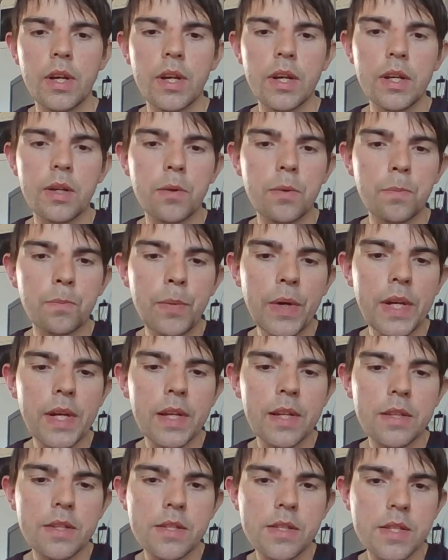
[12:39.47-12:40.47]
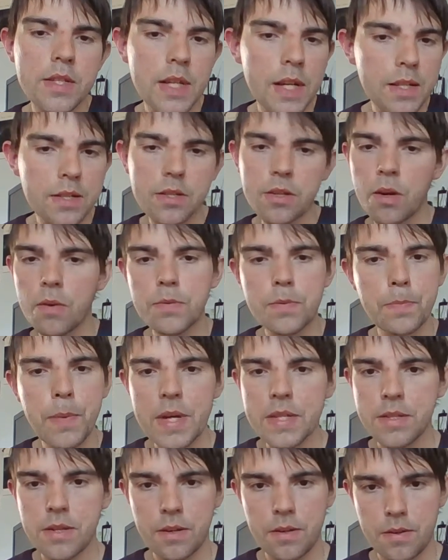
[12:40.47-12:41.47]
it would be 10 times
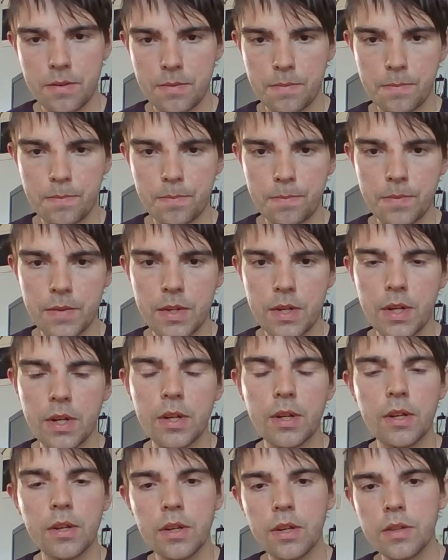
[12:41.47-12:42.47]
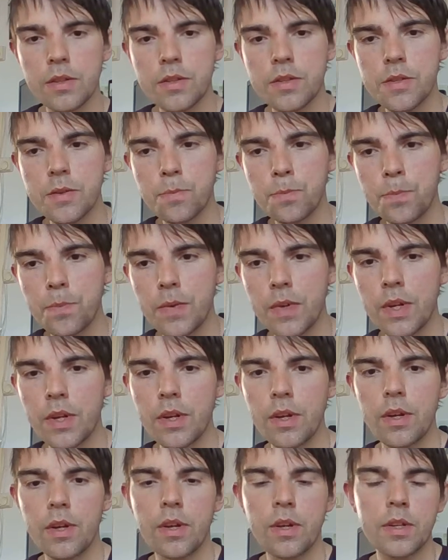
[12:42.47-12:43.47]
better. And
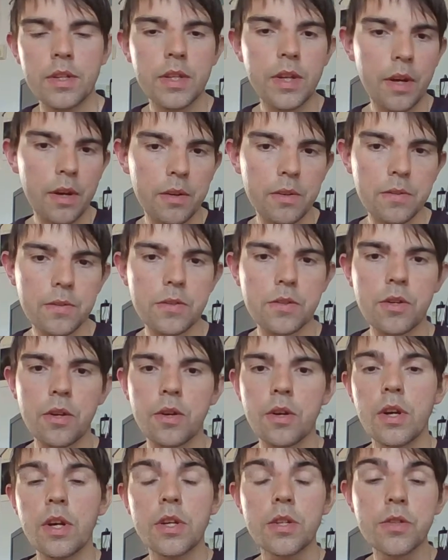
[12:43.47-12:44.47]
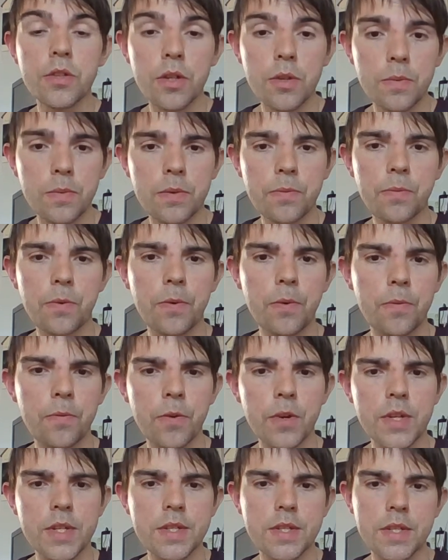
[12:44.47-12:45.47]
yeah, so excuse me for my
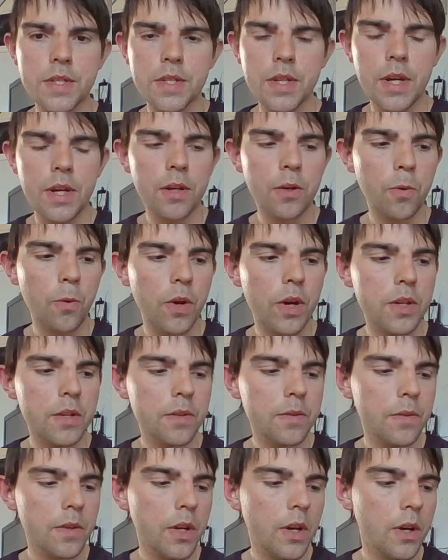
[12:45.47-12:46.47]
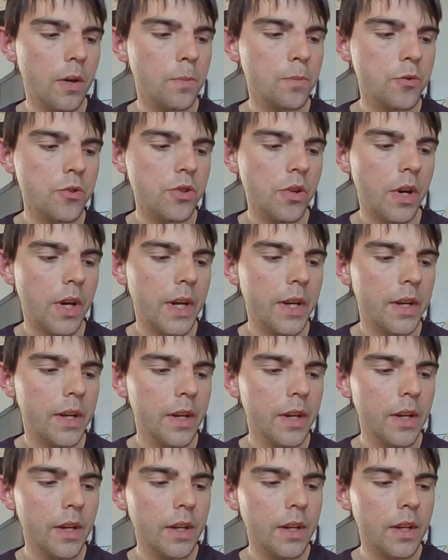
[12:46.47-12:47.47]
voice, it's getting quite dry.
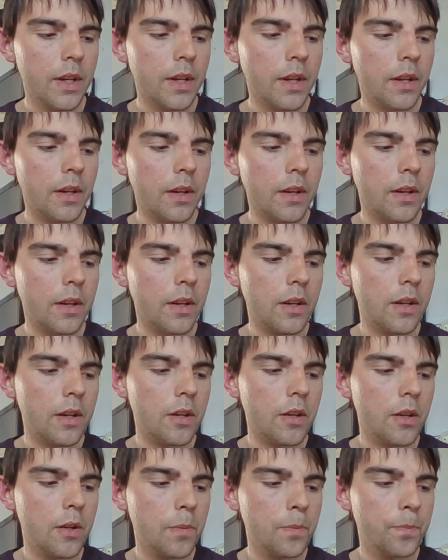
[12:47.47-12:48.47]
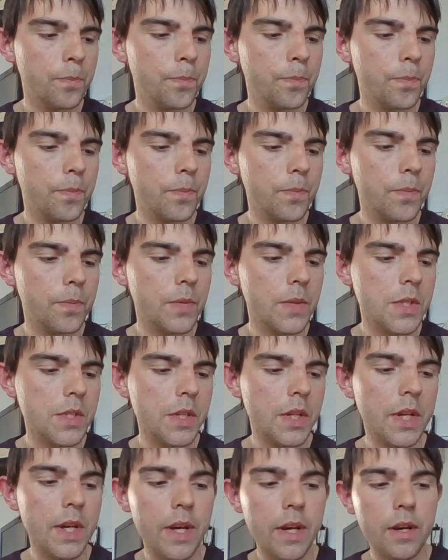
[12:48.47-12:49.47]
So
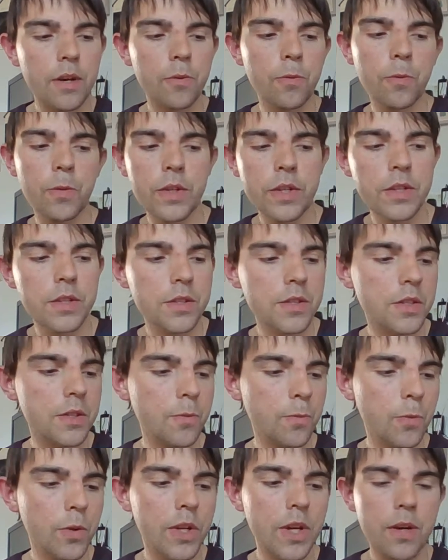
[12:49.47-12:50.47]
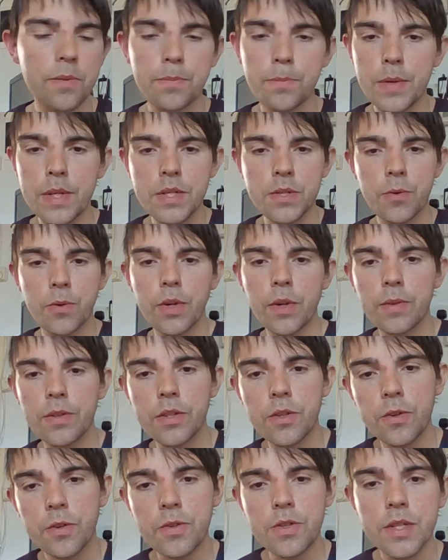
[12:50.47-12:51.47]
yeah, would have Meta and
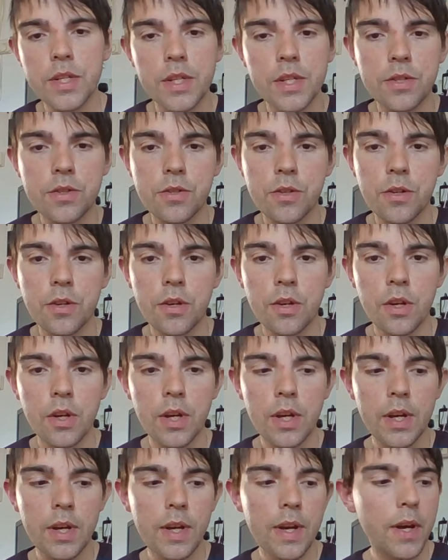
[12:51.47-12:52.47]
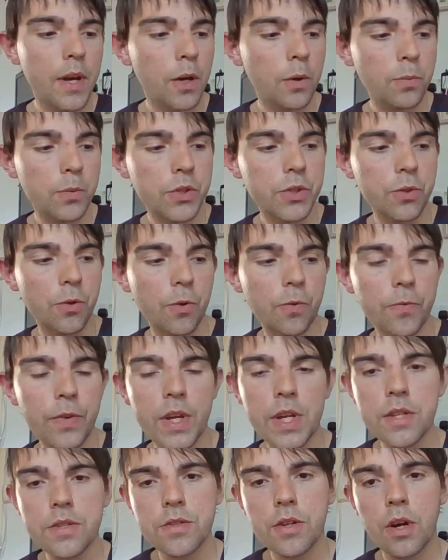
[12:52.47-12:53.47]
Guendouzi to help shore
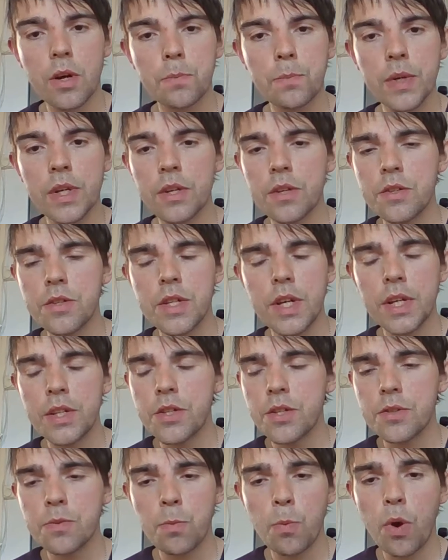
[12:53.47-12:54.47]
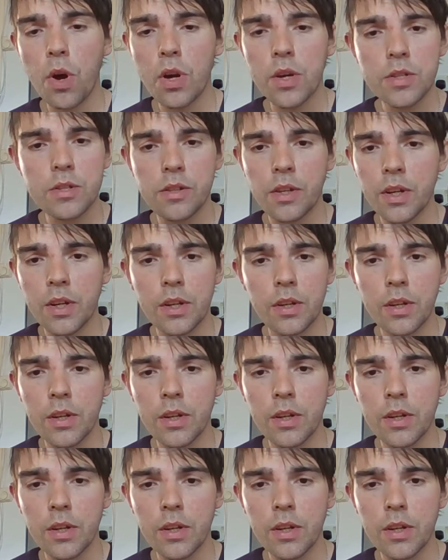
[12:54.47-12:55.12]
things up, because he just works like